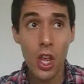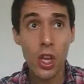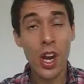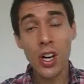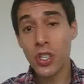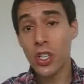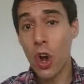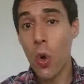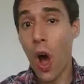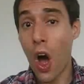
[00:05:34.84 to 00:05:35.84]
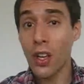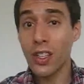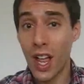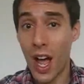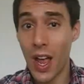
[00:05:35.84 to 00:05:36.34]
You can actually go
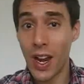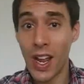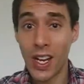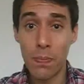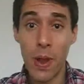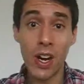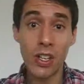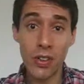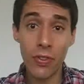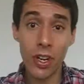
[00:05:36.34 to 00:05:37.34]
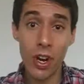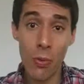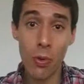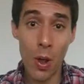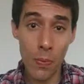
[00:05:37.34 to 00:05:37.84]
online and compare different
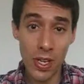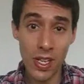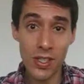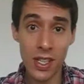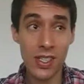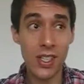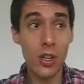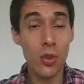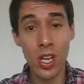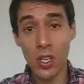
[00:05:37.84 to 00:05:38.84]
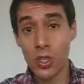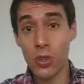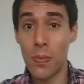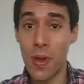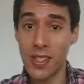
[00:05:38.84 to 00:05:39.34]
companies and see who gets
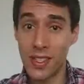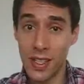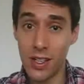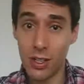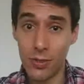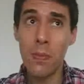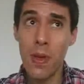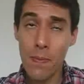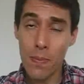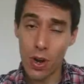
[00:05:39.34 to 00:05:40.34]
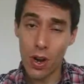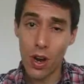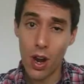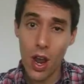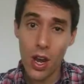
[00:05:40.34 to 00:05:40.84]
you the best deal.
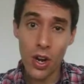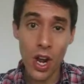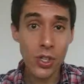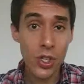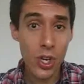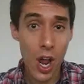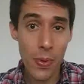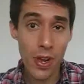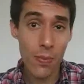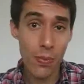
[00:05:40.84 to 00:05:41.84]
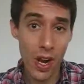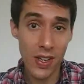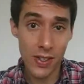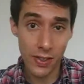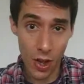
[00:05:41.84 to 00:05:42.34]
Remember, you're not just shopping on
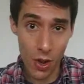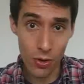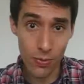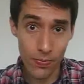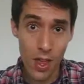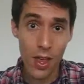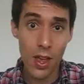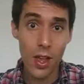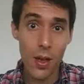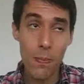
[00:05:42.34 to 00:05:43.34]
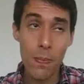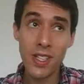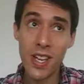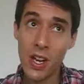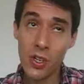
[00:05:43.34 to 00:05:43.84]
price alone.
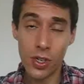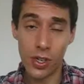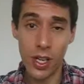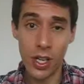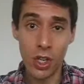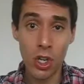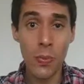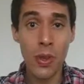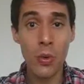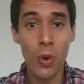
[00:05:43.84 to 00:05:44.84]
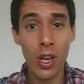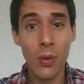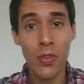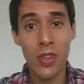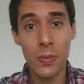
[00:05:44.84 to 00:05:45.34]
Potentially, you could be
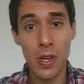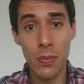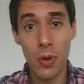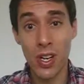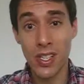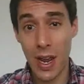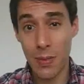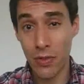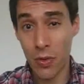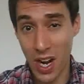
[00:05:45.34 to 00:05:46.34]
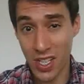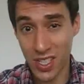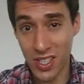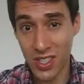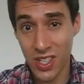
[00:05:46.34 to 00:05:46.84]
working with these people in a time of
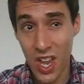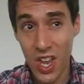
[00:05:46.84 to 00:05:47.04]
crisis.